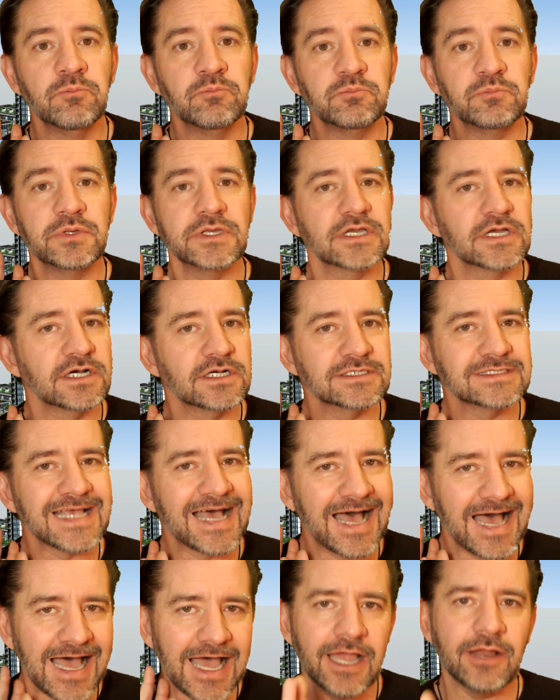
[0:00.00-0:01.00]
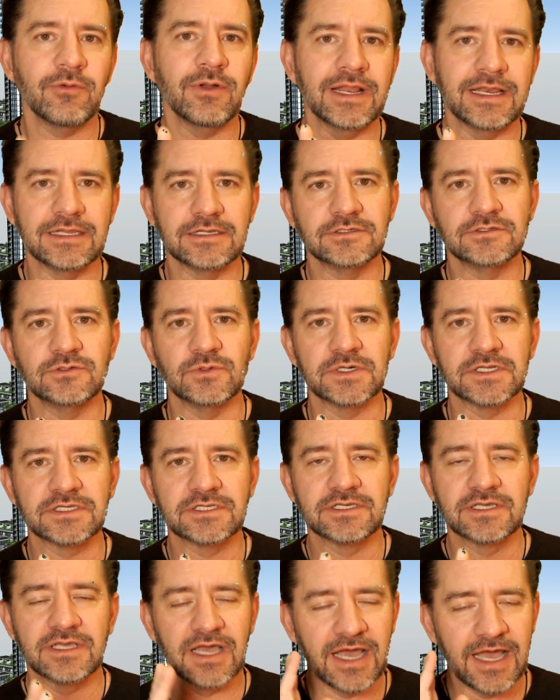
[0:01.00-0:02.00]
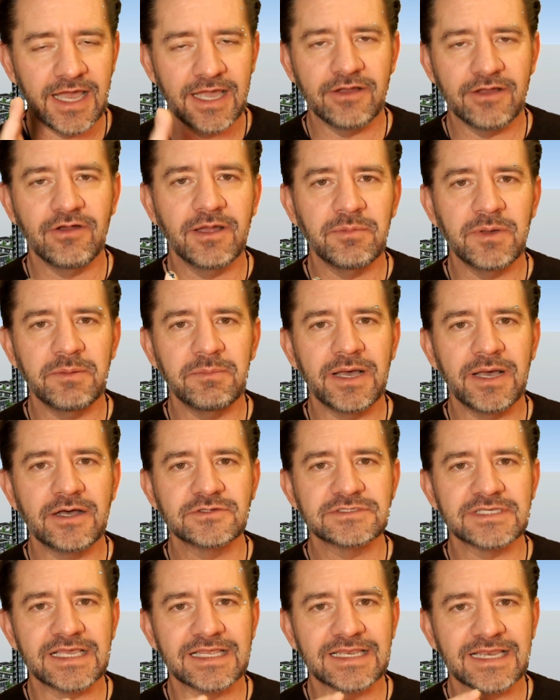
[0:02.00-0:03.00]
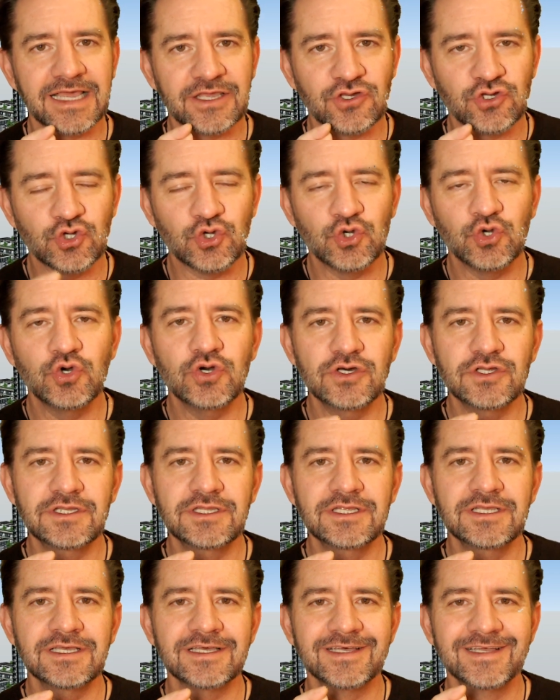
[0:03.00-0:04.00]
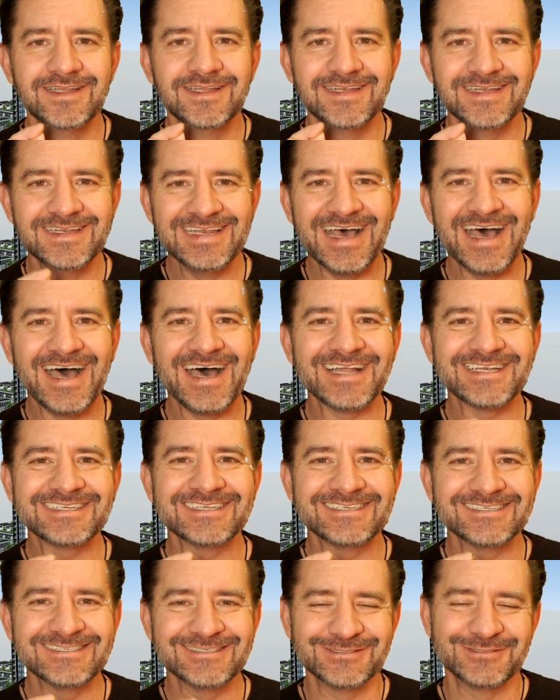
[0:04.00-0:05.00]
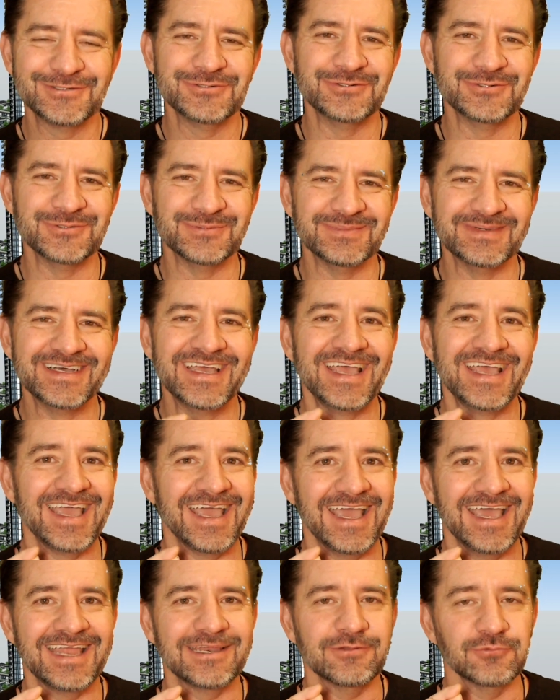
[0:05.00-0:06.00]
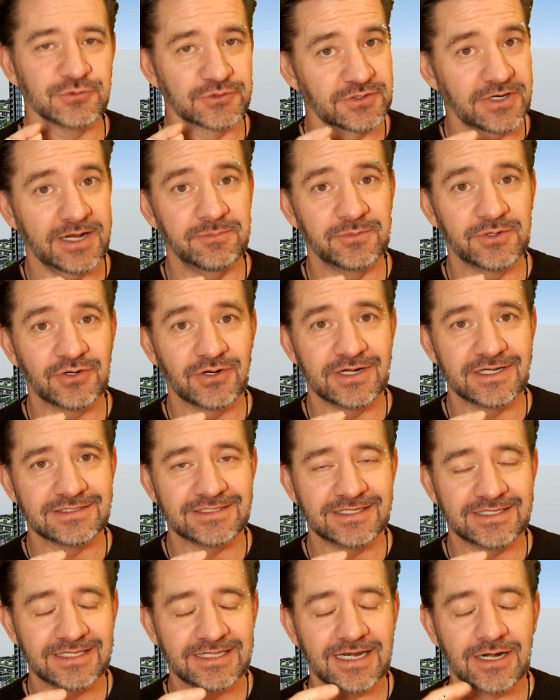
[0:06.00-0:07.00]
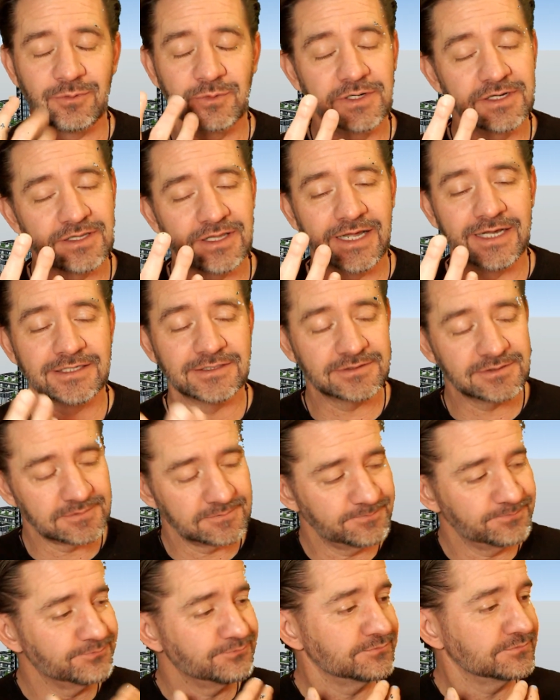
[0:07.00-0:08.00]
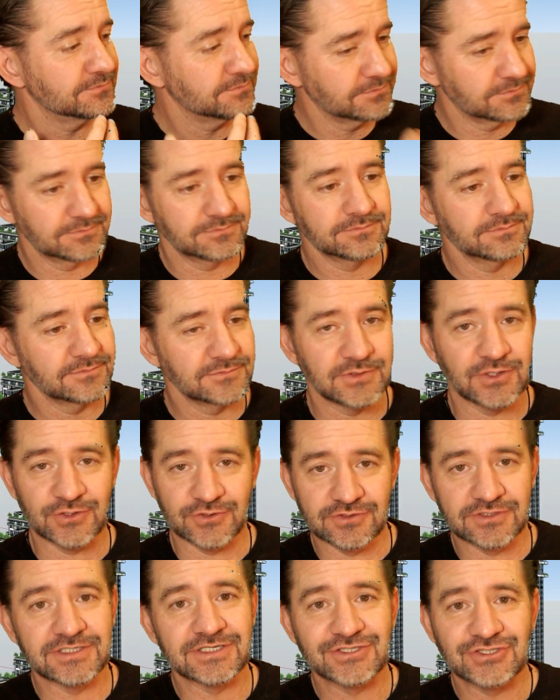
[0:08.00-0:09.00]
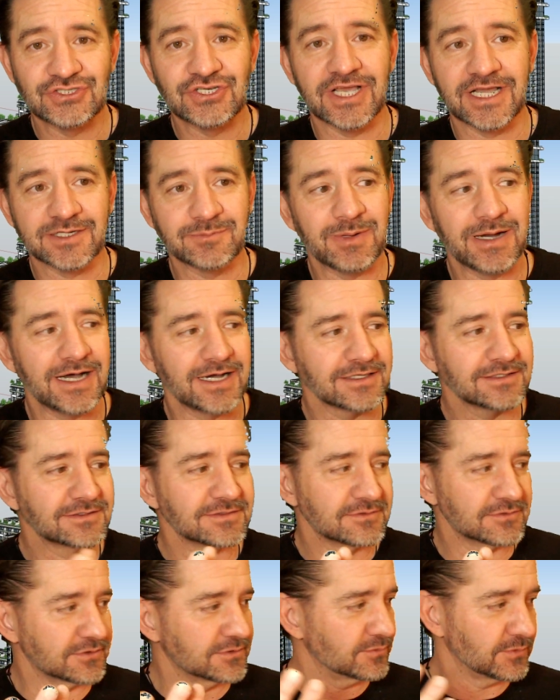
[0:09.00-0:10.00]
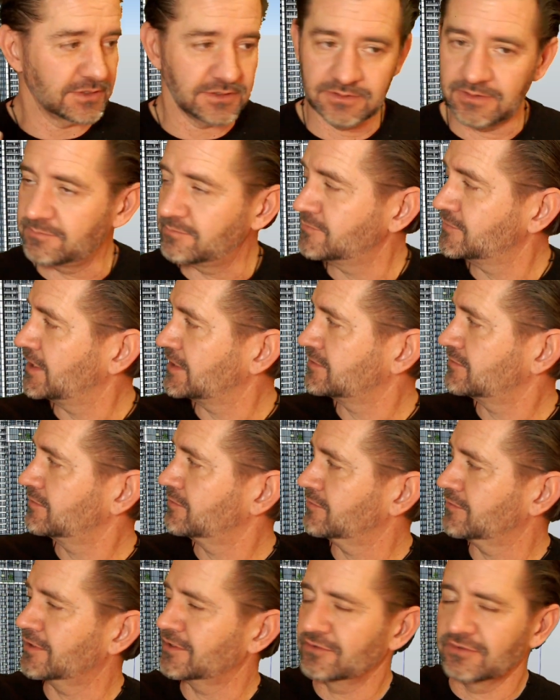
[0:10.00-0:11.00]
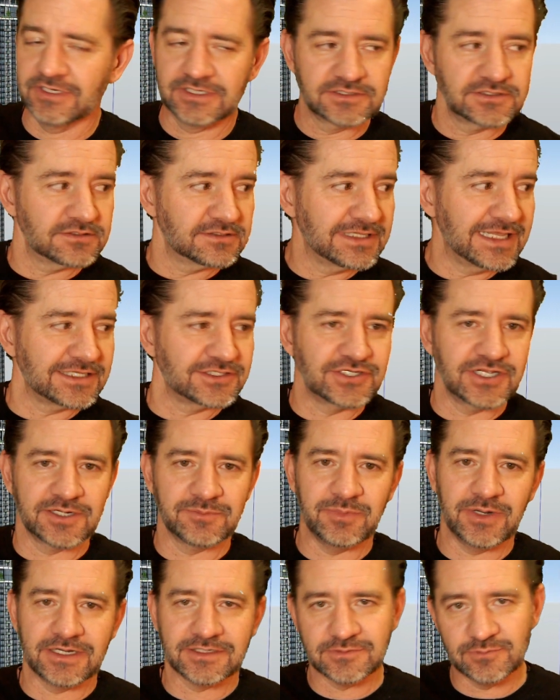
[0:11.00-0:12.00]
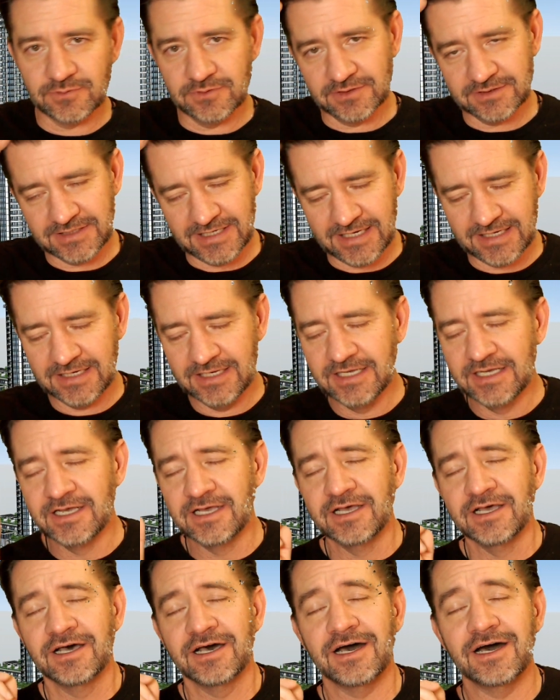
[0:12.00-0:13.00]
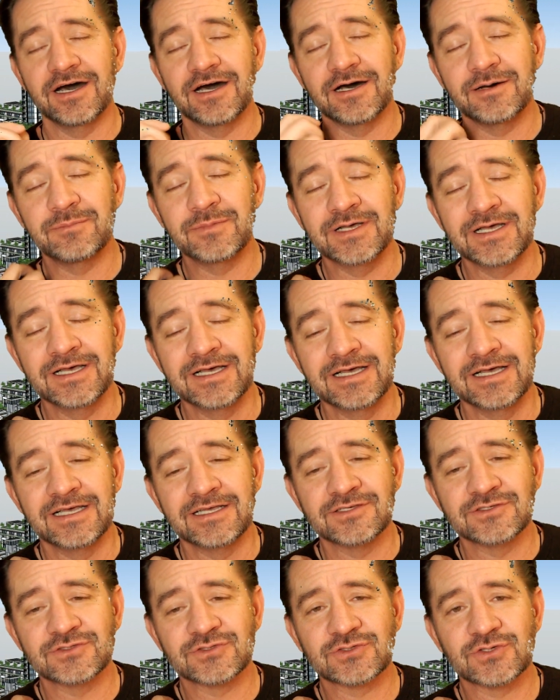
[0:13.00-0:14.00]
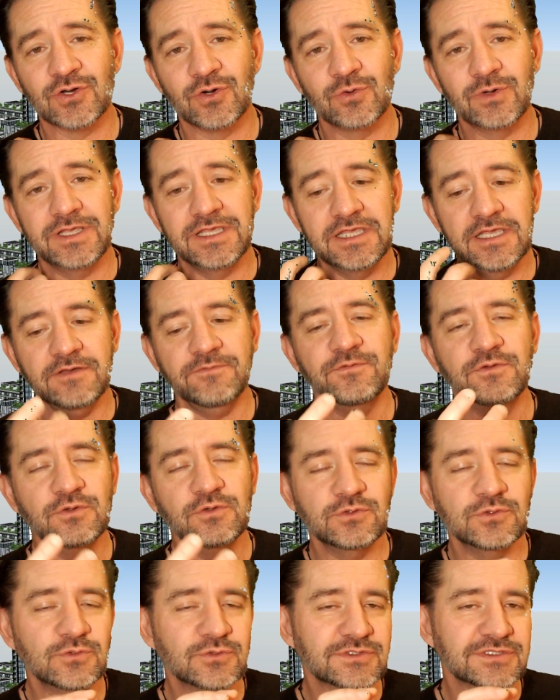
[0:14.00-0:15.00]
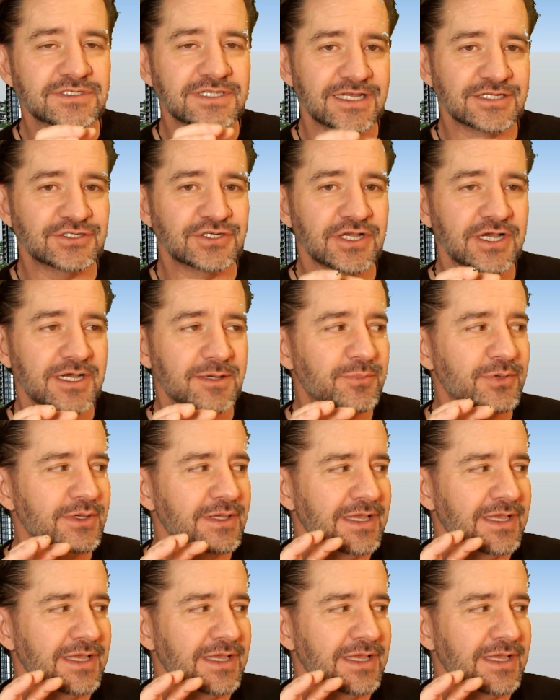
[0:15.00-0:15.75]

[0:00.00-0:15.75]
because I ran into it. I grabbed my mouse and I could not zoom and it was driving me crazy. And then I realized there's this checkbox, or well, I'm gesturing the wrong direction. That checkbox we looked at. Um, so if you use SketchUp